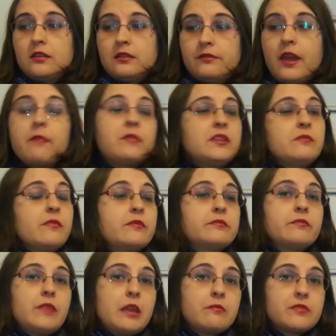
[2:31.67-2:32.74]
family
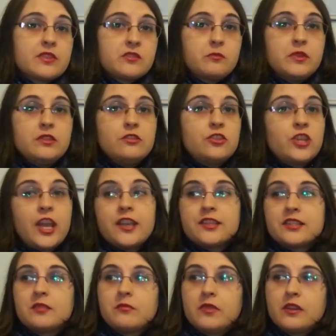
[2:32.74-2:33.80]
members been
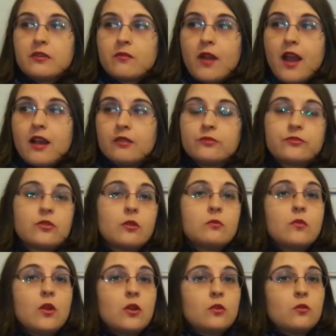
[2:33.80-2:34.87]
chasing me around
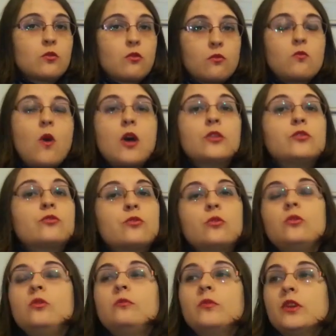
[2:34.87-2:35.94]
from one
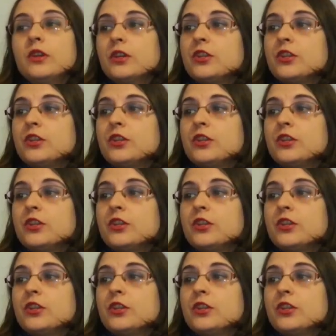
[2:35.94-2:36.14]
room